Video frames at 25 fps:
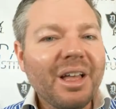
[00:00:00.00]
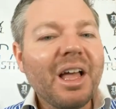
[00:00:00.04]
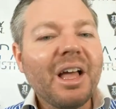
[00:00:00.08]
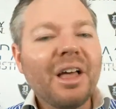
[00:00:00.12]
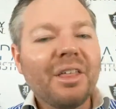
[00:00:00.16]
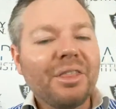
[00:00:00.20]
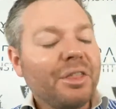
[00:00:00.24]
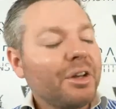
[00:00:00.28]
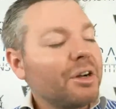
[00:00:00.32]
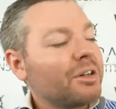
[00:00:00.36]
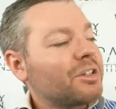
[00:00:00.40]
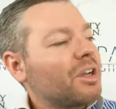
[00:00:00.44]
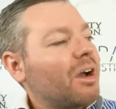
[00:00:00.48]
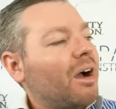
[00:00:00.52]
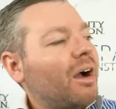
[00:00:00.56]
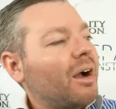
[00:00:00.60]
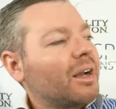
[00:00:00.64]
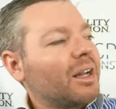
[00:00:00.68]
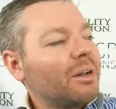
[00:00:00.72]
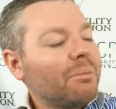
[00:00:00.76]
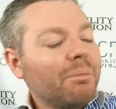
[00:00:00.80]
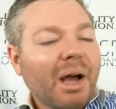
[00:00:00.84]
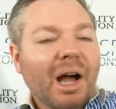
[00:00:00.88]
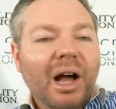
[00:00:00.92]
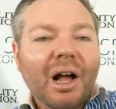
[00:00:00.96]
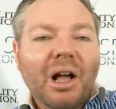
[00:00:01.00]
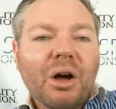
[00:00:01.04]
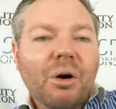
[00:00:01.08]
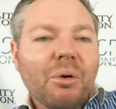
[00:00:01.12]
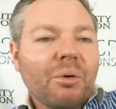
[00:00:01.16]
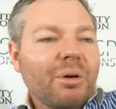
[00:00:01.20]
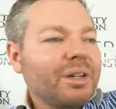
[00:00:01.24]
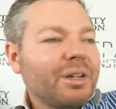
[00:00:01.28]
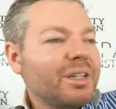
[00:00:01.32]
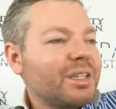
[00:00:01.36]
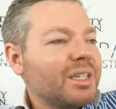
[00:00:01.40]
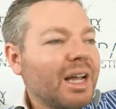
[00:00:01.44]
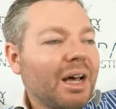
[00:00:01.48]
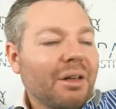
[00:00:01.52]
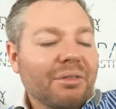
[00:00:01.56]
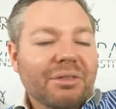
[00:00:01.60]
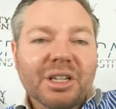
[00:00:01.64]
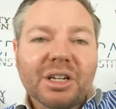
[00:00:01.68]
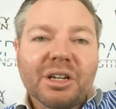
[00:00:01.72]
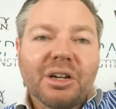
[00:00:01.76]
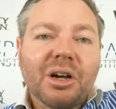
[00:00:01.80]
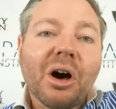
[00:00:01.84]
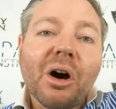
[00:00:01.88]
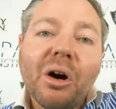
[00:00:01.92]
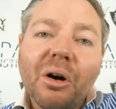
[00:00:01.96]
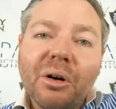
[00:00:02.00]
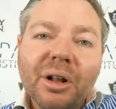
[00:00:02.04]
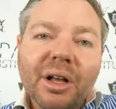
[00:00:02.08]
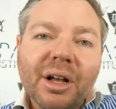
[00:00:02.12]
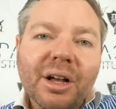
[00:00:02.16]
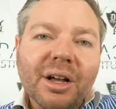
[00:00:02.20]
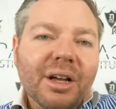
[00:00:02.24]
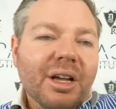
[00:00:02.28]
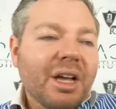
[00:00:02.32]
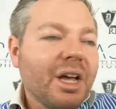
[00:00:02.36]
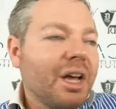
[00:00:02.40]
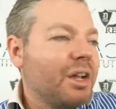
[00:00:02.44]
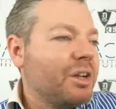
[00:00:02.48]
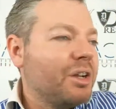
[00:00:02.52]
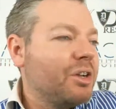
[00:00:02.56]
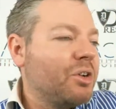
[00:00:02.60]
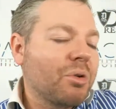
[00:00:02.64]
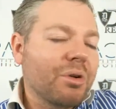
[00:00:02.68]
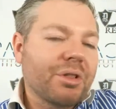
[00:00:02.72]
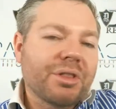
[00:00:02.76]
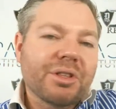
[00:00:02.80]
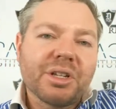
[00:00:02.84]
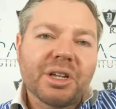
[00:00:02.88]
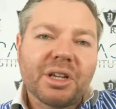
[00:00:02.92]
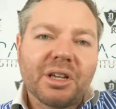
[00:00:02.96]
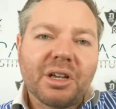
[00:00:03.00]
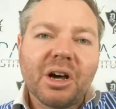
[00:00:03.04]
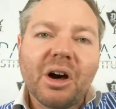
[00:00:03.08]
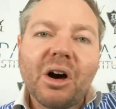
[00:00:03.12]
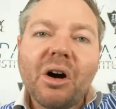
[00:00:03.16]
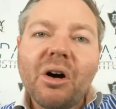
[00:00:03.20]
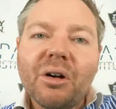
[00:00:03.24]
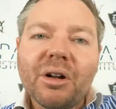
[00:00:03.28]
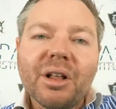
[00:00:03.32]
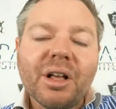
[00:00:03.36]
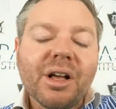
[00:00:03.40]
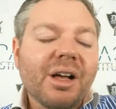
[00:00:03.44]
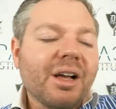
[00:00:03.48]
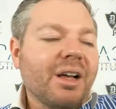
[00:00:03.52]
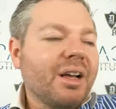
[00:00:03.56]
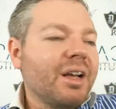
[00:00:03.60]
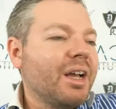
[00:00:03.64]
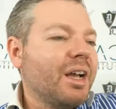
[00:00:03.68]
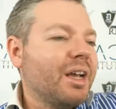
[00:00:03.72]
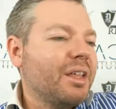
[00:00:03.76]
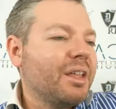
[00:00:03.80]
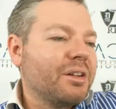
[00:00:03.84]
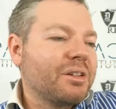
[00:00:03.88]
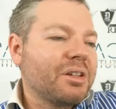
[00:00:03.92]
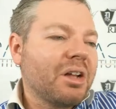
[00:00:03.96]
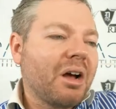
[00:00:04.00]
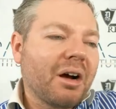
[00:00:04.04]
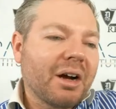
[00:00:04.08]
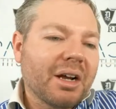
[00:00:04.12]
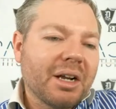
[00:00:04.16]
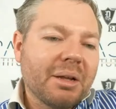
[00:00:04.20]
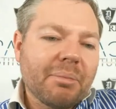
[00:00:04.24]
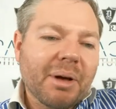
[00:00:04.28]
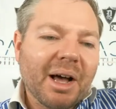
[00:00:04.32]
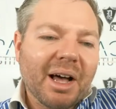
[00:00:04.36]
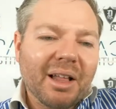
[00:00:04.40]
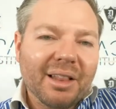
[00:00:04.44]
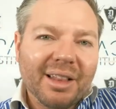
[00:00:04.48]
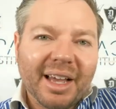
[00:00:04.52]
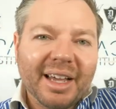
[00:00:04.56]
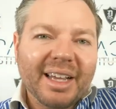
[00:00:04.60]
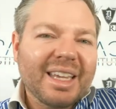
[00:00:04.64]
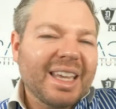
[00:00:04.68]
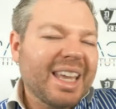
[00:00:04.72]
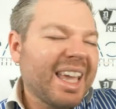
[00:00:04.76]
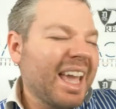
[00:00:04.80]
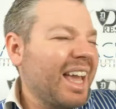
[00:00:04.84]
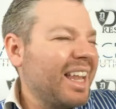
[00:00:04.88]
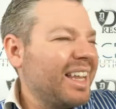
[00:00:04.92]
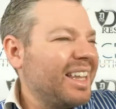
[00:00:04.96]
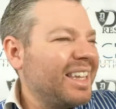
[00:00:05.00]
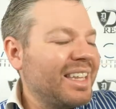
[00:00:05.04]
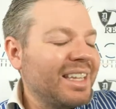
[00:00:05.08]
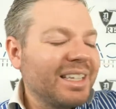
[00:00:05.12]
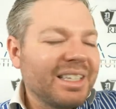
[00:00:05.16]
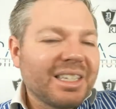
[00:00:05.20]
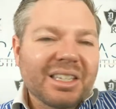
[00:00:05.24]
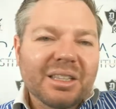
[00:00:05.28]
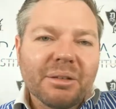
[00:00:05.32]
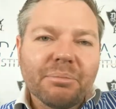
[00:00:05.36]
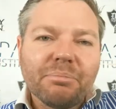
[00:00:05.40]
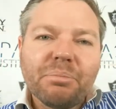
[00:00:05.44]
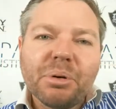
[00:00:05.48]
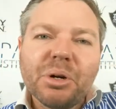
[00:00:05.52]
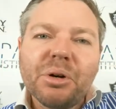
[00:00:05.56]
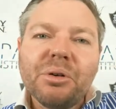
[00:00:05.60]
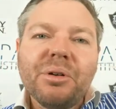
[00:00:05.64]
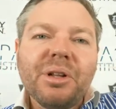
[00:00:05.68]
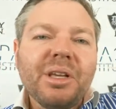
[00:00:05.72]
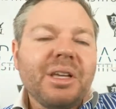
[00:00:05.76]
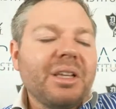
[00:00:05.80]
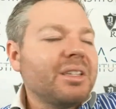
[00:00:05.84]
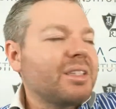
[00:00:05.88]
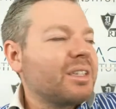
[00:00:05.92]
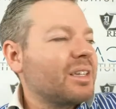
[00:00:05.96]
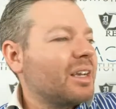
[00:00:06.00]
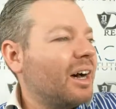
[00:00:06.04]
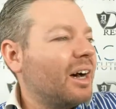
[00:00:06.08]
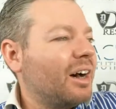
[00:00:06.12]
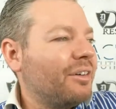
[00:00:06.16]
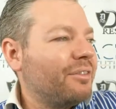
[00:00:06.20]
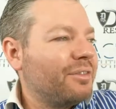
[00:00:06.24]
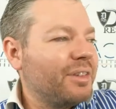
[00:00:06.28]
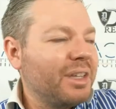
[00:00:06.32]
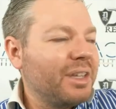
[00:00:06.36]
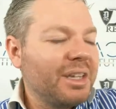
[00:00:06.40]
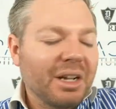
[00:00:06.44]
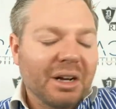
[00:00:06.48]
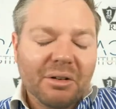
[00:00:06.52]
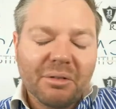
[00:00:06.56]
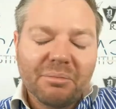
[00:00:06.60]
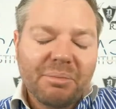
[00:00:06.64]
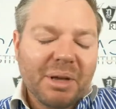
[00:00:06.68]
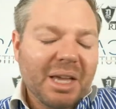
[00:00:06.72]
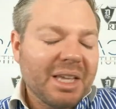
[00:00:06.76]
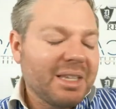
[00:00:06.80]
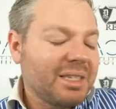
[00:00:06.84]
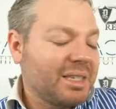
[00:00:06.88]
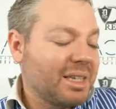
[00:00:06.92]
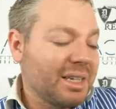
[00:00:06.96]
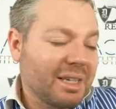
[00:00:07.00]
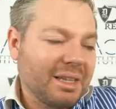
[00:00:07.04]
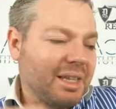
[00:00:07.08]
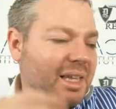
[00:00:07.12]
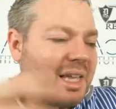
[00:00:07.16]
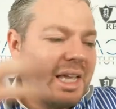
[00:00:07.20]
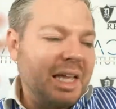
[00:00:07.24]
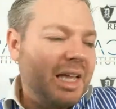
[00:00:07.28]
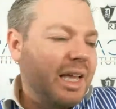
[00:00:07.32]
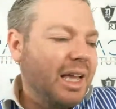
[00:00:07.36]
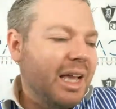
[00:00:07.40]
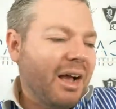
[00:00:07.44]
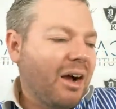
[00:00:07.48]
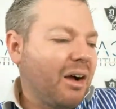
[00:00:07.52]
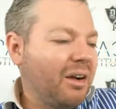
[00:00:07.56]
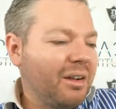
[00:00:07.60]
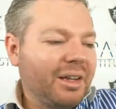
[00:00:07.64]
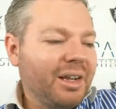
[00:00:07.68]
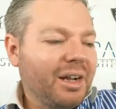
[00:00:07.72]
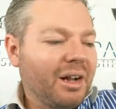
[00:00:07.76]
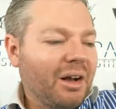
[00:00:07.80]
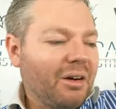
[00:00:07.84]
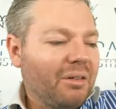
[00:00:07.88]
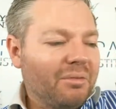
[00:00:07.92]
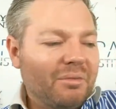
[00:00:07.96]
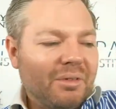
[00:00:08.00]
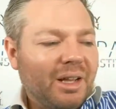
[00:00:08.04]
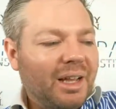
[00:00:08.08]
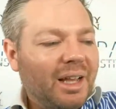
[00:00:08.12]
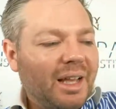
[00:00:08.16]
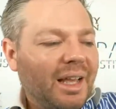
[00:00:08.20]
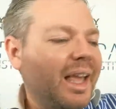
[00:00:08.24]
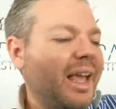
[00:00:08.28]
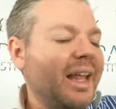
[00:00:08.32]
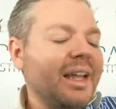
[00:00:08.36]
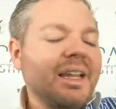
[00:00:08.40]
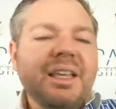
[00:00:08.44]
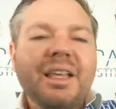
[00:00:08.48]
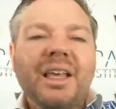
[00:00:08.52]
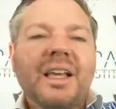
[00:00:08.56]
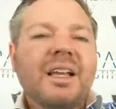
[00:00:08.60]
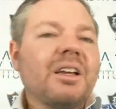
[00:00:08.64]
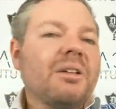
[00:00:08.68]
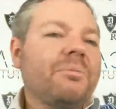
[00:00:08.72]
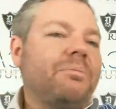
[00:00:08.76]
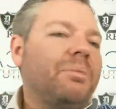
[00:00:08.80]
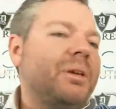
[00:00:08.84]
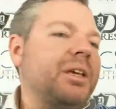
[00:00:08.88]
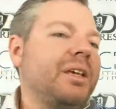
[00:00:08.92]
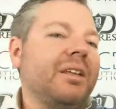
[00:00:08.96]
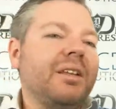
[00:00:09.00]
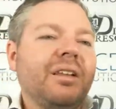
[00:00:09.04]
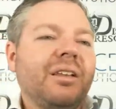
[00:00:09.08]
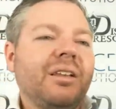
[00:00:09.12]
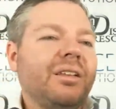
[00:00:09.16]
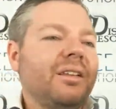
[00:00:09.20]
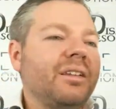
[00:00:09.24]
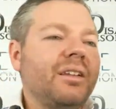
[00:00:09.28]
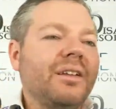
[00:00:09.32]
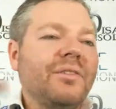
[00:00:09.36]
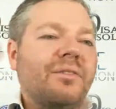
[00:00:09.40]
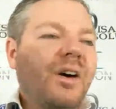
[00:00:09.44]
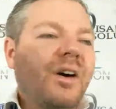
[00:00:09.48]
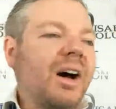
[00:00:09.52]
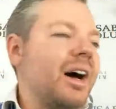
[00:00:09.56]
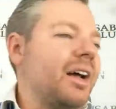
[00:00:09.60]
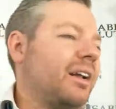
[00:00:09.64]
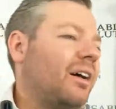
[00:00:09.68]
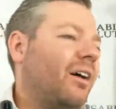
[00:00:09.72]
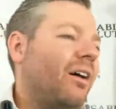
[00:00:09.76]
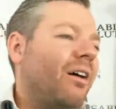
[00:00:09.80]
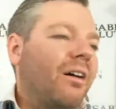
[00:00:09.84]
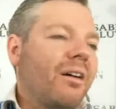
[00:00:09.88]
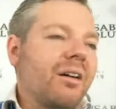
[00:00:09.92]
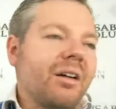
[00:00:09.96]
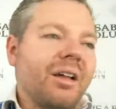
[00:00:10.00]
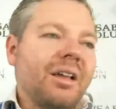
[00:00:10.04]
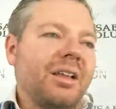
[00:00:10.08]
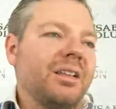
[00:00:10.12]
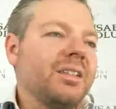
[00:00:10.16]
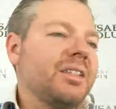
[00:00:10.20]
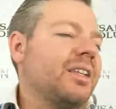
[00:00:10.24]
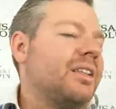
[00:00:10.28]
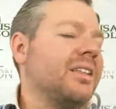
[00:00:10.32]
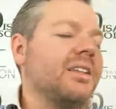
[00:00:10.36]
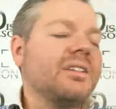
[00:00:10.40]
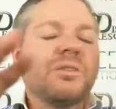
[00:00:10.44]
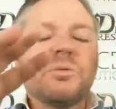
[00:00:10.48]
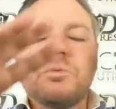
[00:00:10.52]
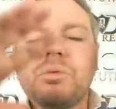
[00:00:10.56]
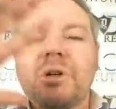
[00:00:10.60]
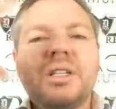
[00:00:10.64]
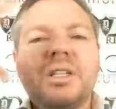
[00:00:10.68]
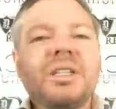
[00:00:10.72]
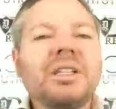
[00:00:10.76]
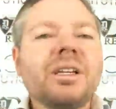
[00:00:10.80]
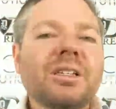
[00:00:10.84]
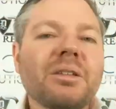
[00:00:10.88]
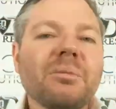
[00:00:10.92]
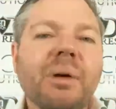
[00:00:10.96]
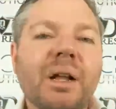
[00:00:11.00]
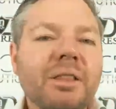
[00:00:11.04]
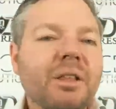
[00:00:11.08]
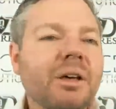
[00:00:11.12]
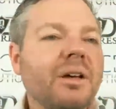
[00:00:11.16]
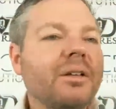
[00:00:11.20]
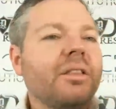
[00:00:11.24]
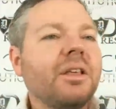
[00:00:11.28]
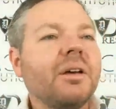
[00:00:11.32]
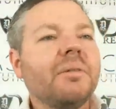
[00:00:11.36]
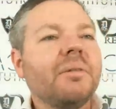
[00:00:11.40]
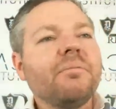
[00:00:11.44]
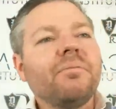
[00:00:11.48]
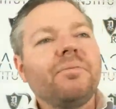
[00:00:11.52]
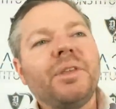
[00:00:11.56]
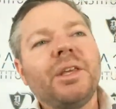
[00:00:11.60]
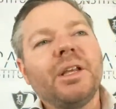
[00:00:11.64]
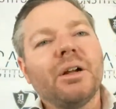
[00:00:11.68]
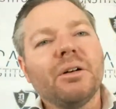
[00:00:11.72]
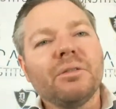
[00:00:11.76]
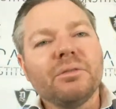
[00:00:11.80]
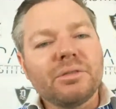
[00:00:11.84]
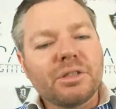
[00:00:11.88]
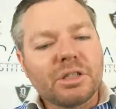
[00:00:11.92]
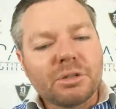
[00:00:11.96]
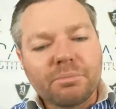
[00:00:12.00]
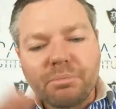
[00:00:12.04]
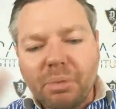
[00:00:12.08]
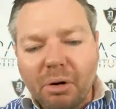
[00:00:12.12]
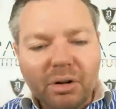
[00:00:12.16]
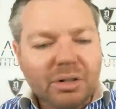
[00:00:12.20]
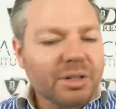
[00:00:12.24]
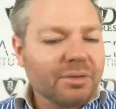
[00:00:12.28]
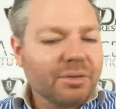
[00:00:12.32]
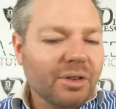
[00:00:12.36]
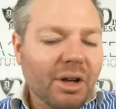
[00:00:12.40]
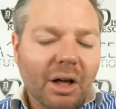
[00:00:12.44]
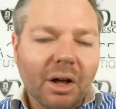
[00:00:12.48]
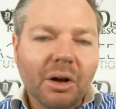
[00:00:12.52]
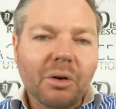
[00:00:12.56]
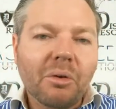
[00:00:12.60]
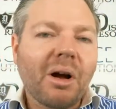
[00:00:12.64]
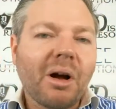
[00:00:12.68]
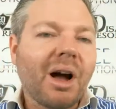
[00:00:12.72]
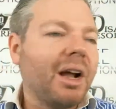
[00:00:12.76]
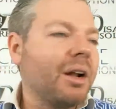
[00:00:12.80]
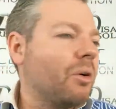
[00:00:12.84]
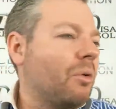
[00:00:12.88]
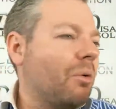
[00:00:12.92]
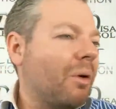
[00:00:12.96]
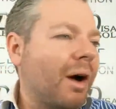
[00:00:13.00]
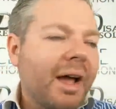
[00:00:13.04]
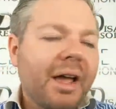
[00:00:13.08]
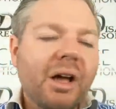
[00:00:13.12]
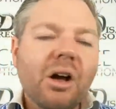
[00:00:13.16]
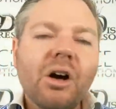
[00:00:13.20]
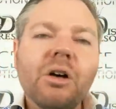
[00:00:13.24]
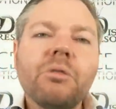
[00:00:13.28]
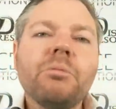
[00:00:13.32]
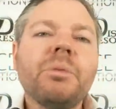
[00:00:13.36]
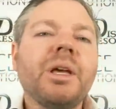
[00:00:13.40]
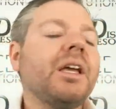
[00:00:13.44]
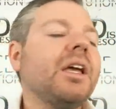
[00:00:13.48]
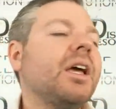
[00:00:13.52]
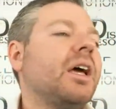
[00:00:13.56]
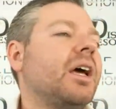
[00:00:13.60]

They're talking about going to South Dakota, North Dakota. They're talking about like getting into the boonies of, you know, basically, you know, any, it could be Nevada, Arkansas, it doesn't matter. The you know, parts of Colorado, Wyoming,